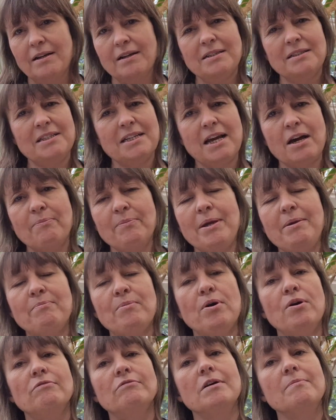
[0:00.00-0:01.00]
"Tell me
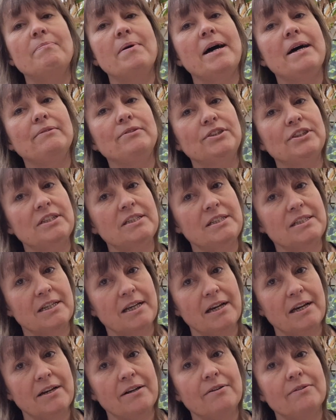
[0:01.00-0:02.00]
more about
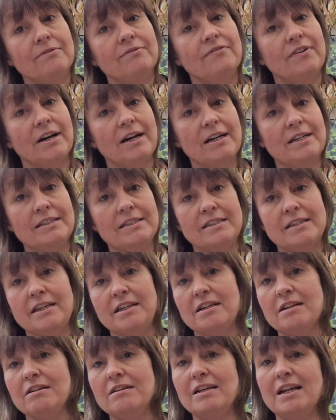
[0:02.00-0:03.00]
yourself," asked the
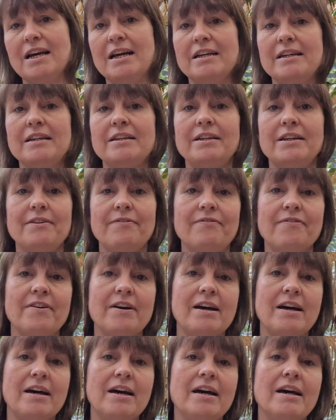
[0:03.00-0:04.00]
young lady
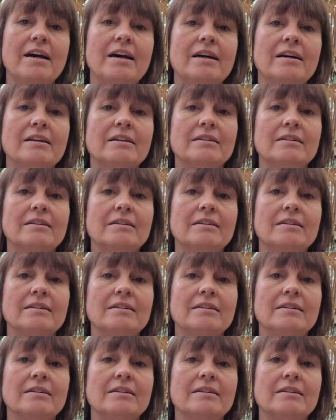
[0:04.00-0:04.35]
fair.